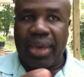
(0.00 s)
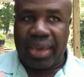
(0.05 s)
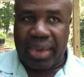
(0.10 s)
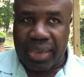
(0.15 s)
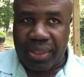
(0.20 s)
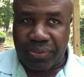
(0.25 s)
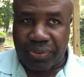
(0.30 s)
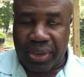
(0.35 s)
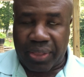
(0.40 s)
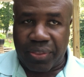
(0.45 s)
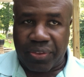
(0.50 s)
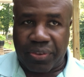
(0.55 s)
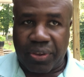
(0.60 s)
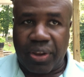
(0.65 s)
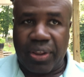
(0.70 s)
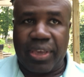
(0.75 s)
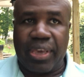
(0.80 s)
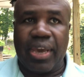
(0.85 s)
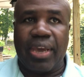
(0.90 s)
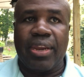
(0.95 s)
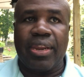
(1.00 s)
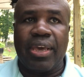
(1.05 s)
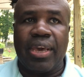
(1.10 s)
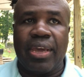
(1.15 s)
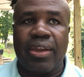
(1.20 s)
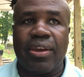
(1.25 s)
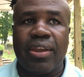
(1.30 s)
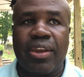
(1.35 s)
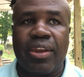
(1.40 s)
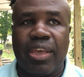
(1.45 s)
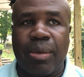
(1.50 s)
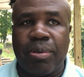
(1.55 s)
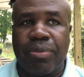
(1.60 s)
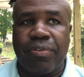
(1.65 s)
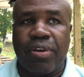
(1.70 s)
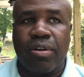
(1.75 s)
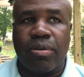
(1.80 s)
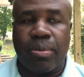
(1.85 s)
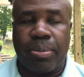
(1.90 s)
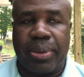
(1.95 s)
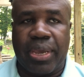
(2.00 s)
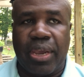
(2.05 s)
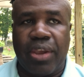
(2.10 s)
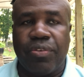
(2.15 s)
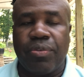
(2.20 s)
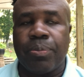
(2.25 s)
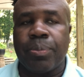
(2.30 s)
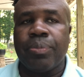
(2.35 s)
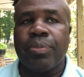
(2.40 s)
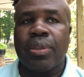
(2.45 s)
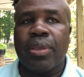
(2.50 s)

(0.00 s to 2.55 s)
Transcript: Inside the cell again, it inhibits viral replication.